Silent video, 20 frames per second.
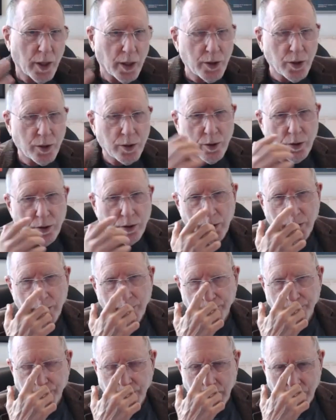I just heard an
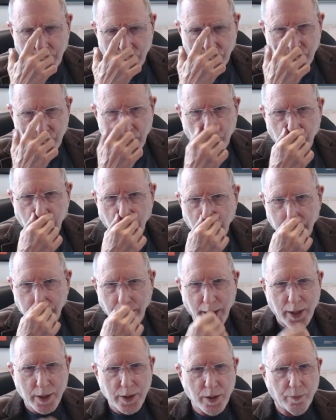interesting
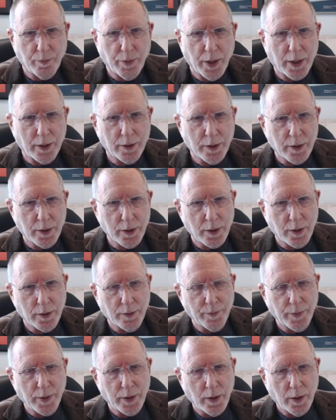podcast about a
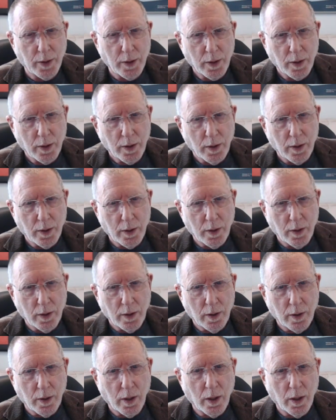
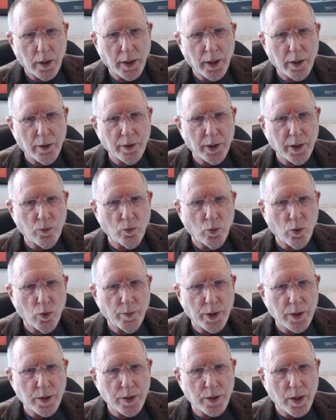Hungarian
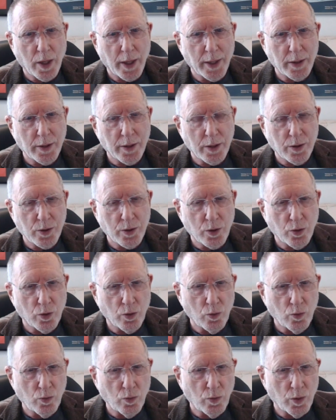woman scientist
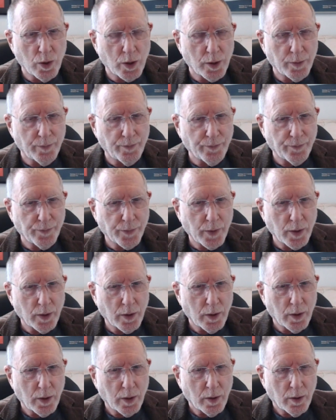who
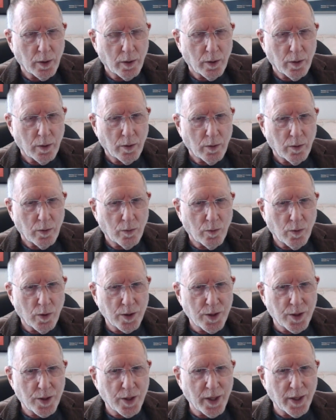
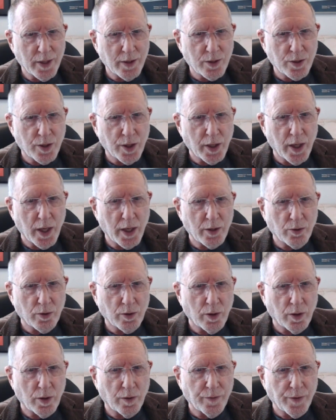was the
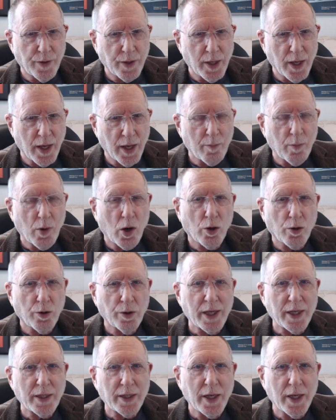instigator of the
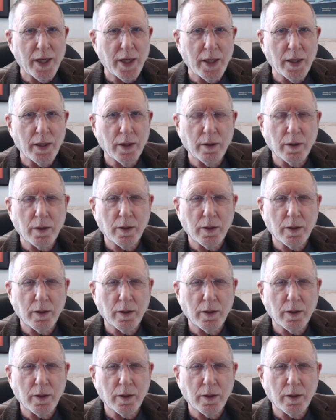mRNA